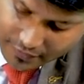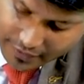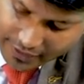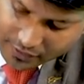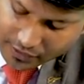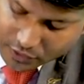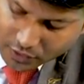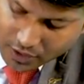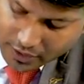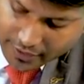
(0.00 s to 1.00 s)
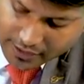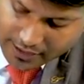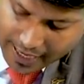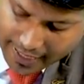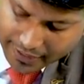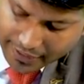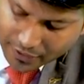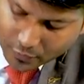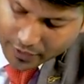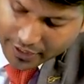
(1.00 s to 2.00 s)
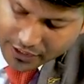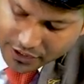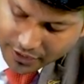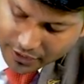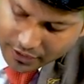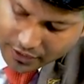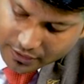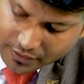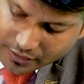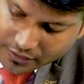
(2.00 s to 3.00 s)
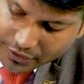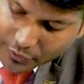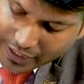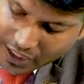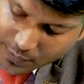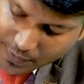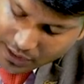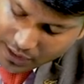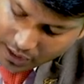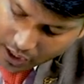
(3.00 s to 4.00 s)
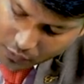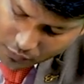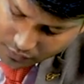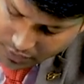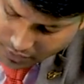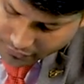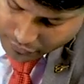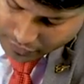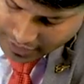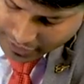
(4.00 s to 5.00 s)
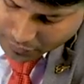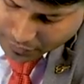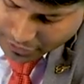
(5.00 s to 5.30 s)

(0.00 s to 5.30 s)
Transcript: right? Datura is anticholinergic. You can ask me, sir, how? For that, you